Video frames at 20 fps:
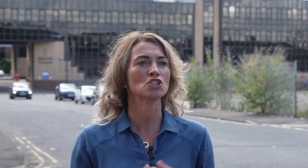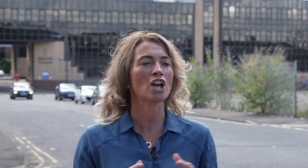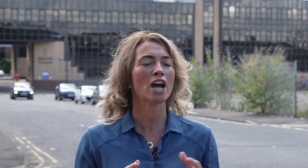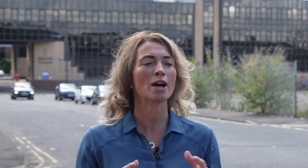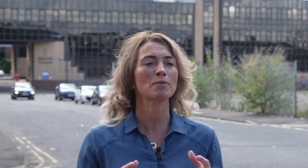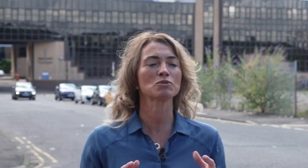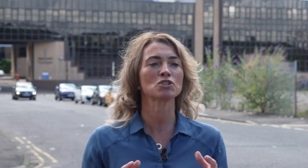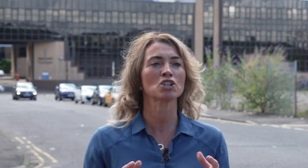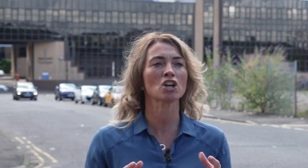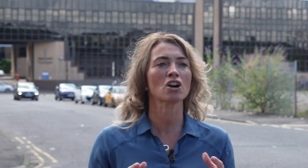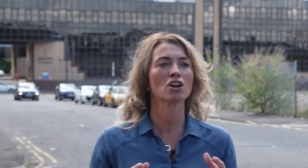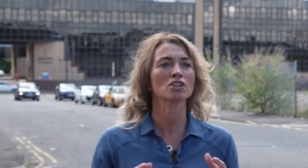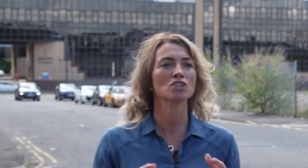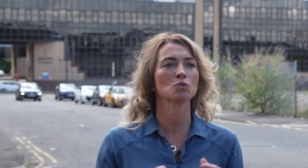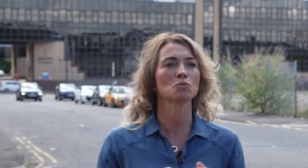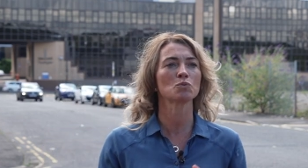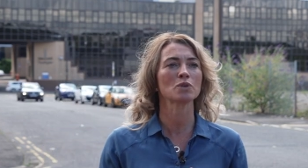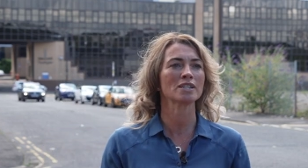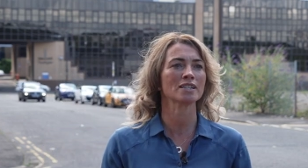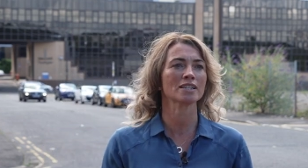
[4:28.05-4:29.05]
jam jars
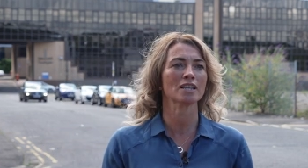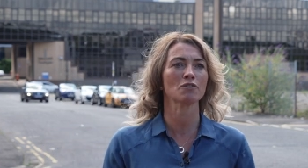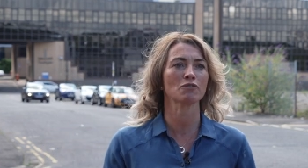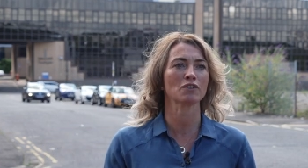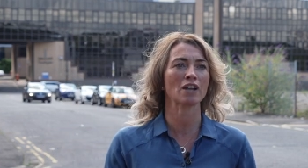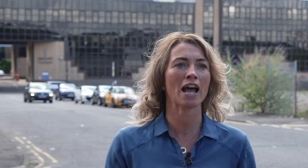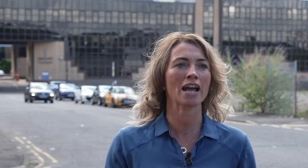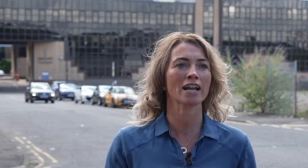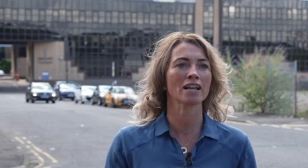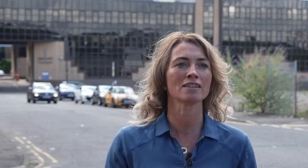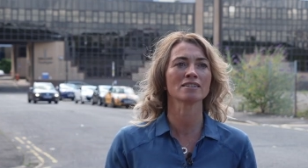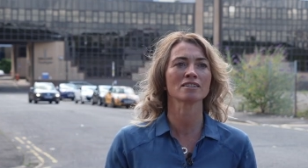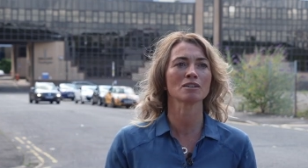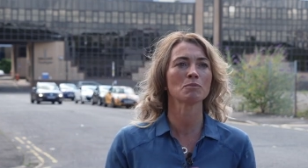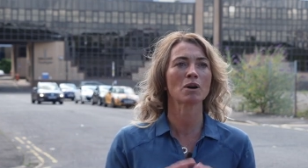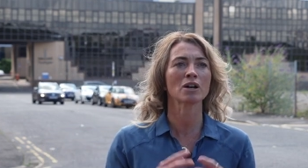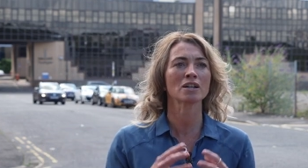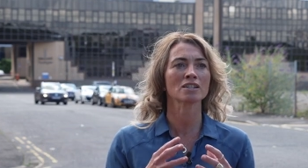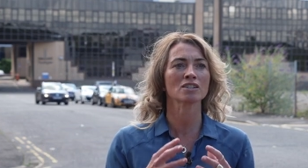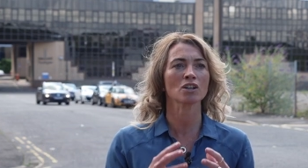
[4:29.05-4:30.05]
and whisky flagons
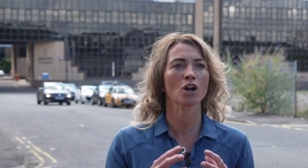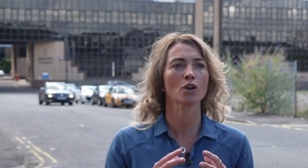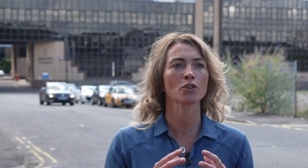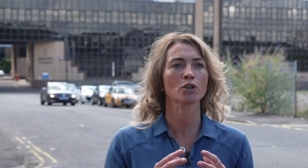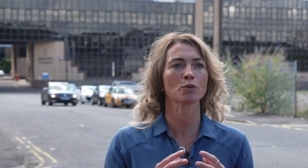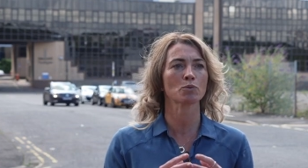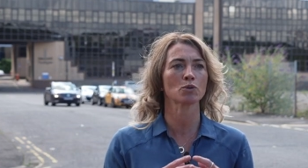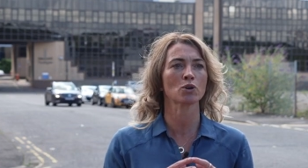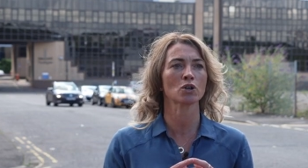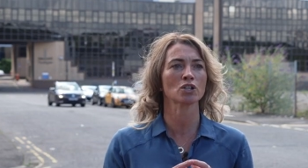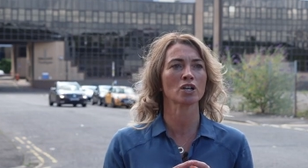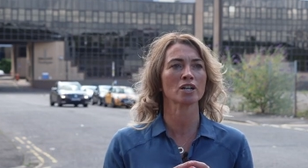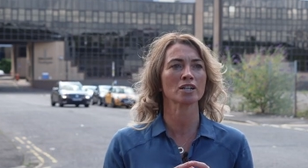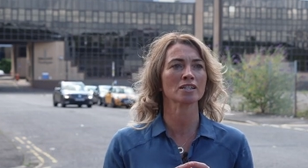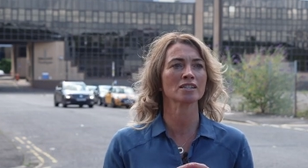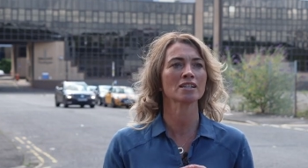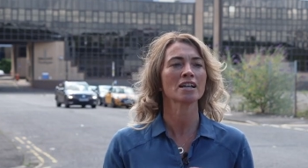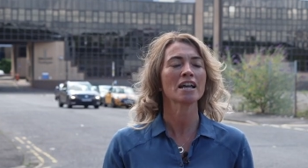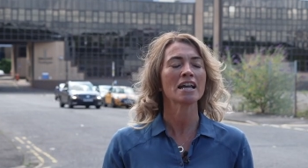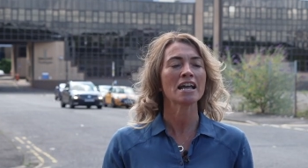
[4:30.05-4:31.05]
amongst other
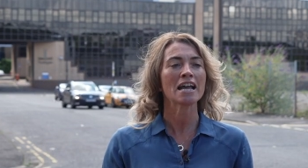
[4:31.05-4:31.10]
products,